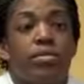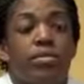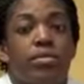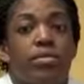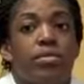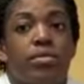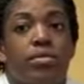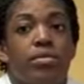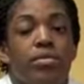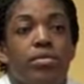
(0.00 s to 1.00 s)

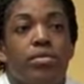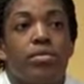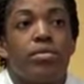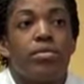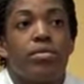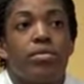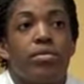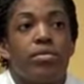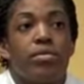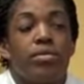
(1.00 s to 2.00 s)

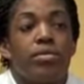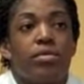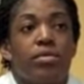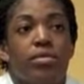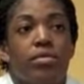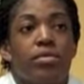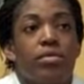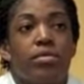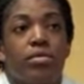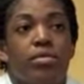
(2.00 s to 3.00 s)

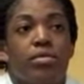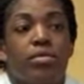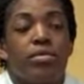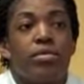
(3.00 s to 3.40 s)
The person shown says nothing.